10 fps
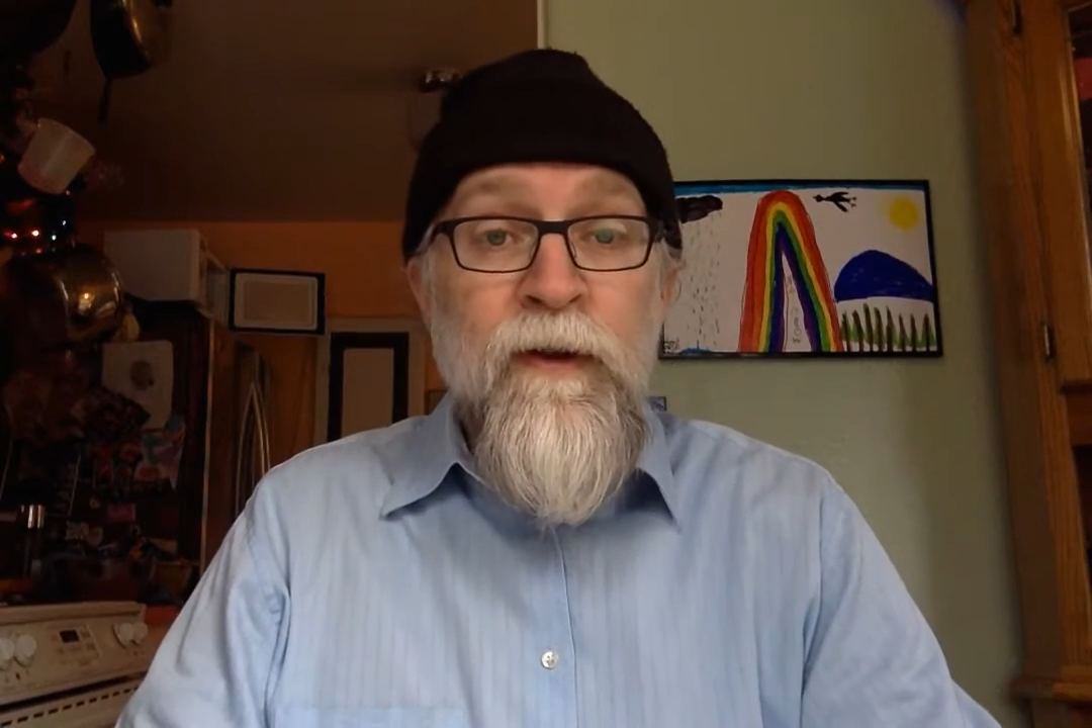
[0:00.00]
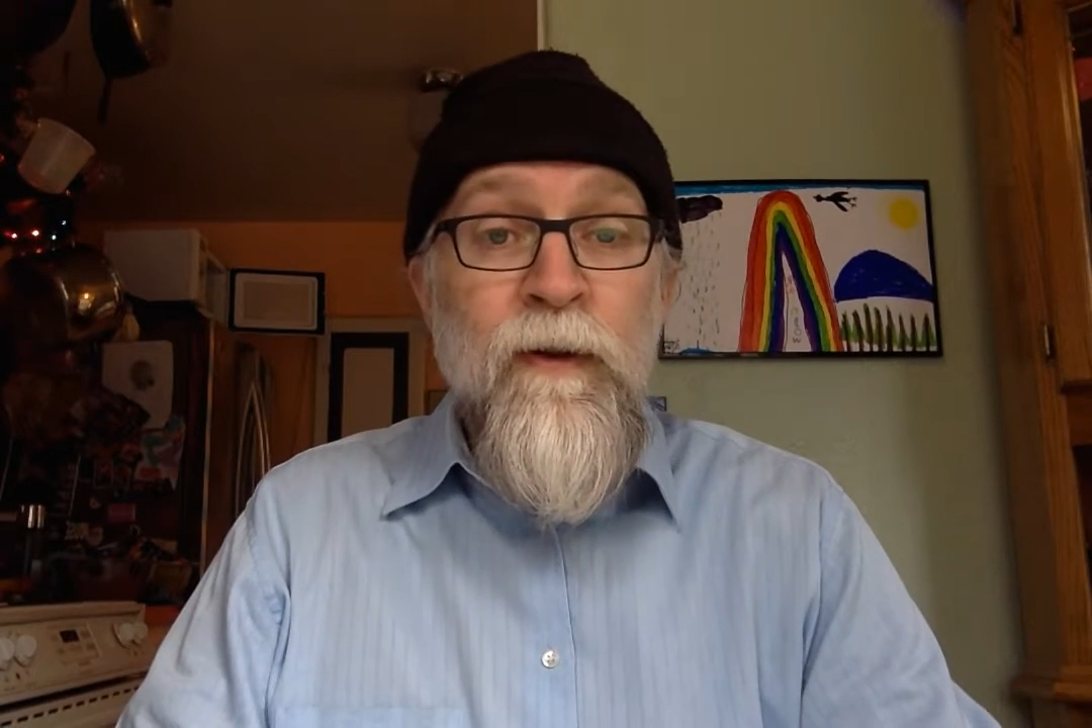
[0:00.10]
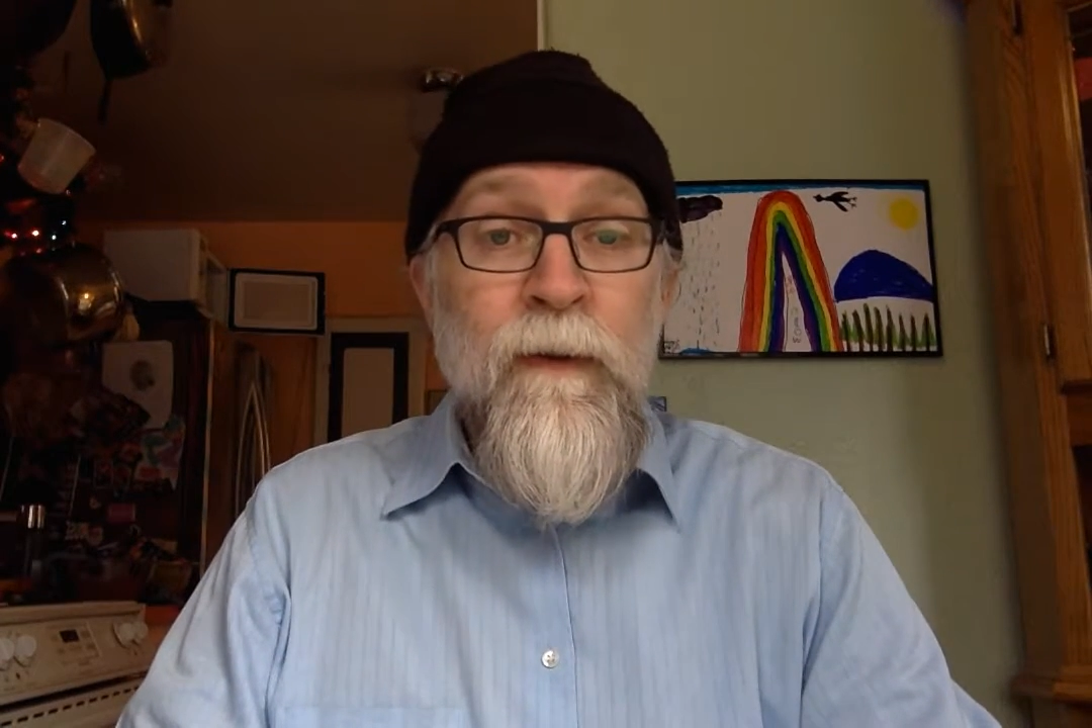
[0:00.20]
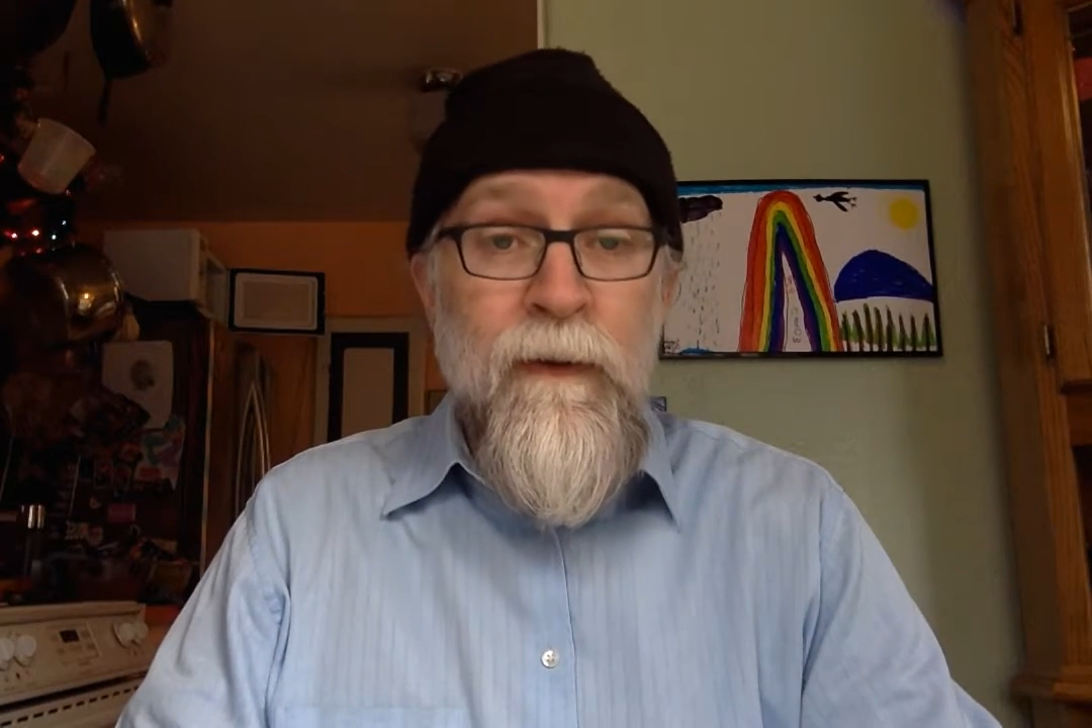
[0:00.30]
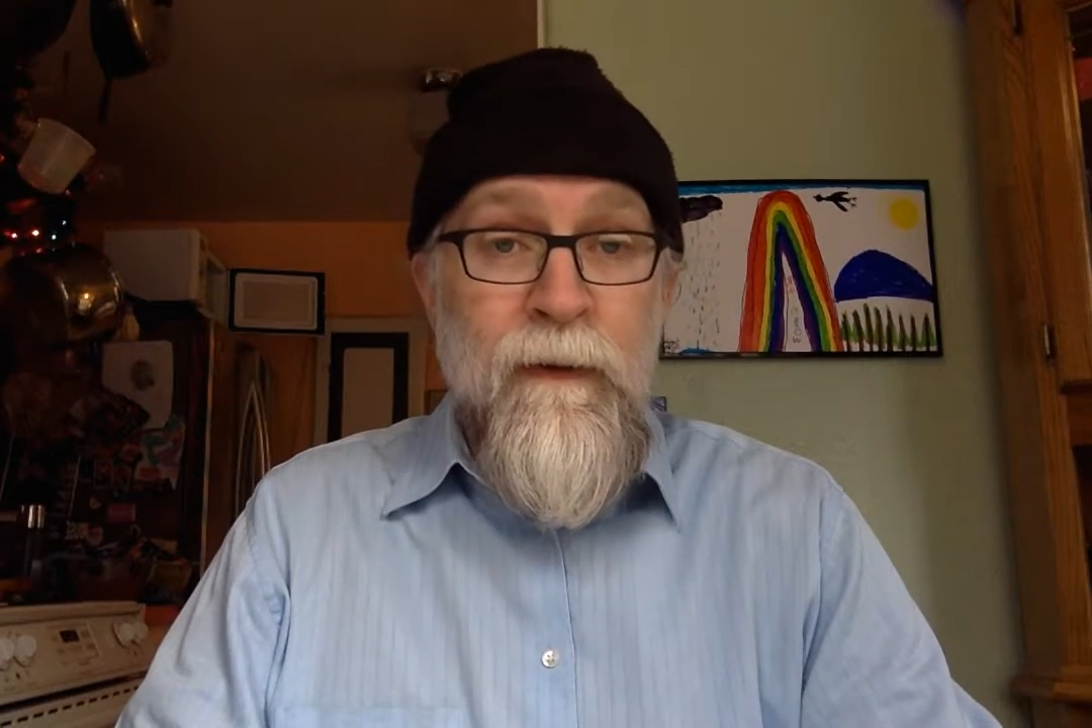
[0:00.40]
to
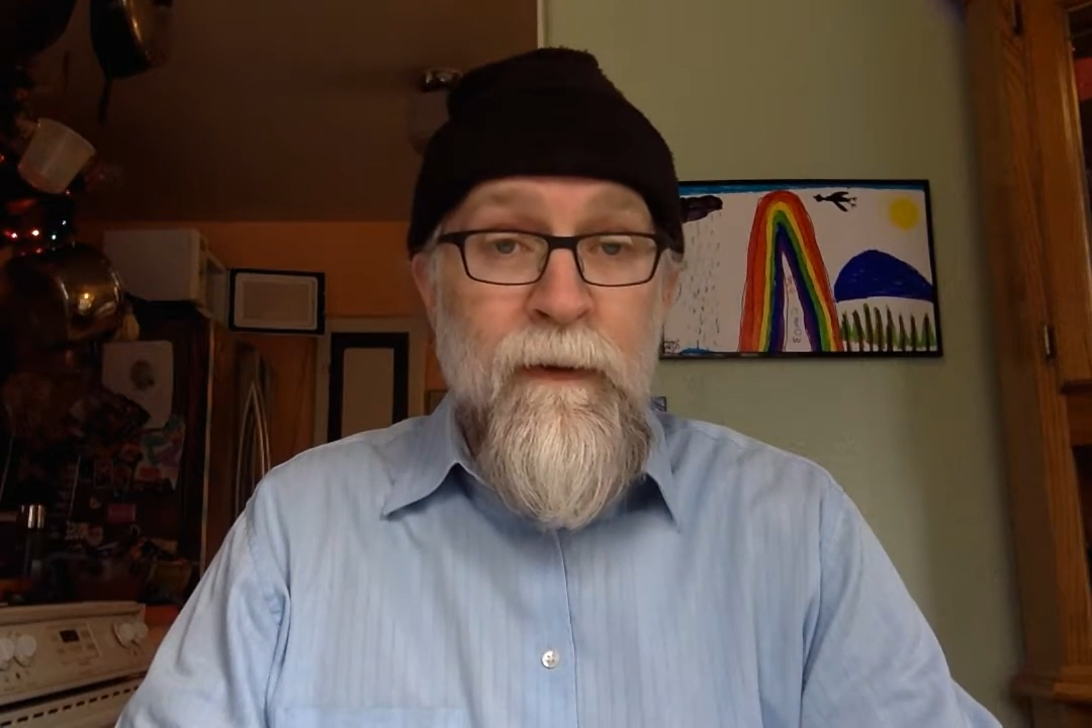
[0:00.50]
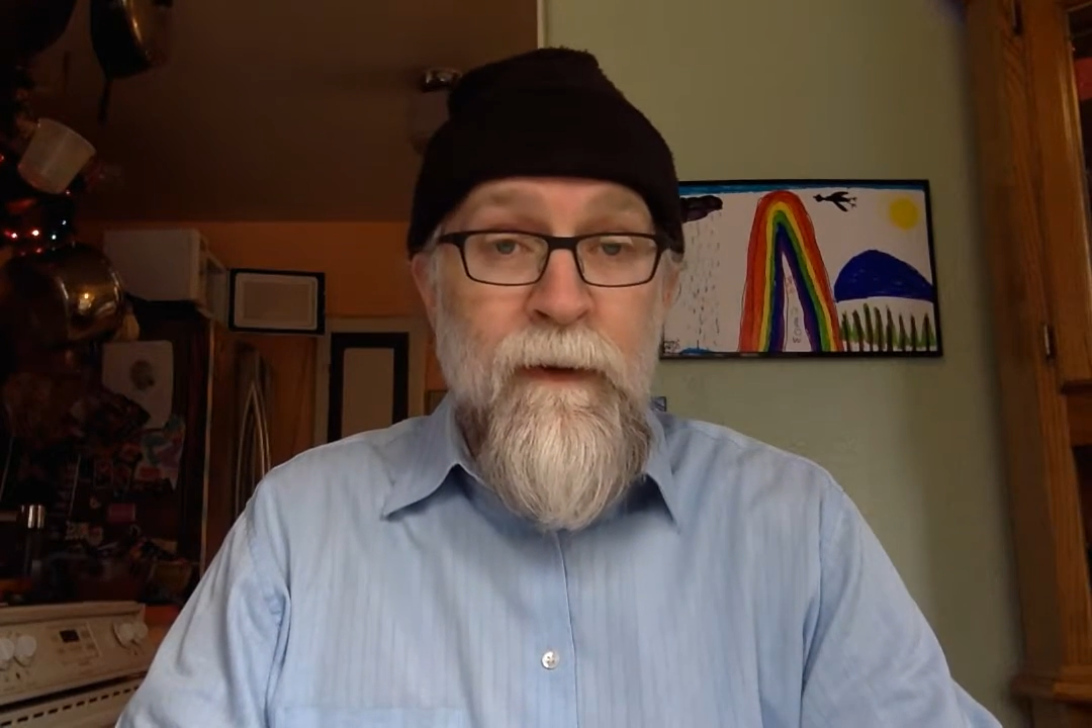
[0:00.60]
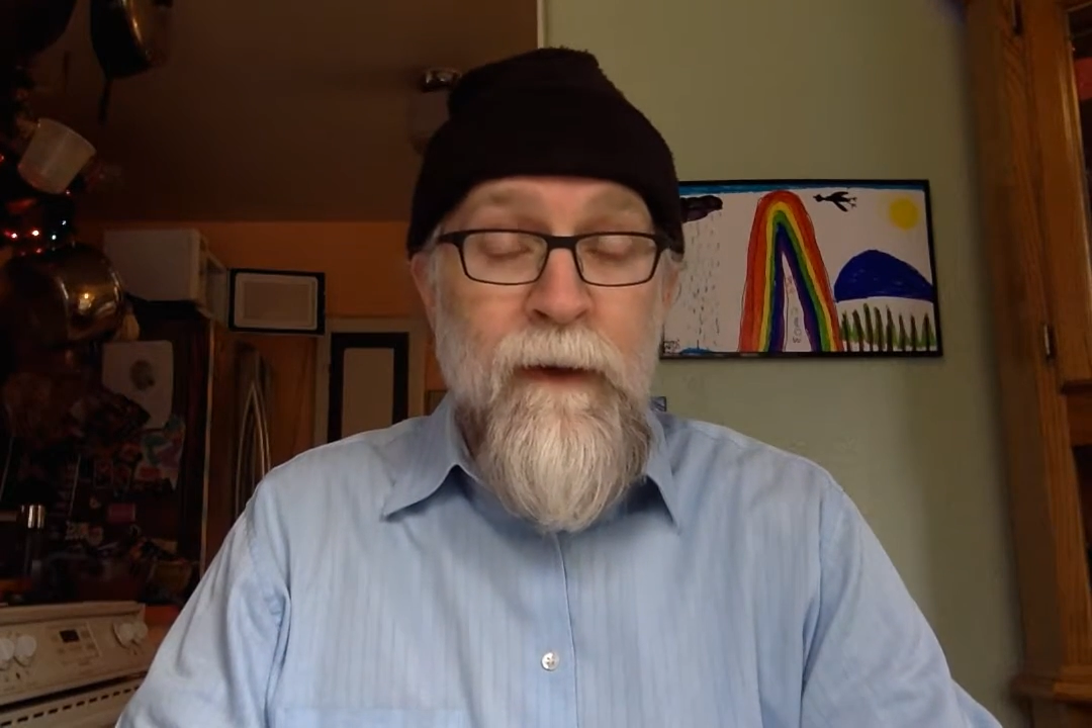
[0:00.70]
do with it.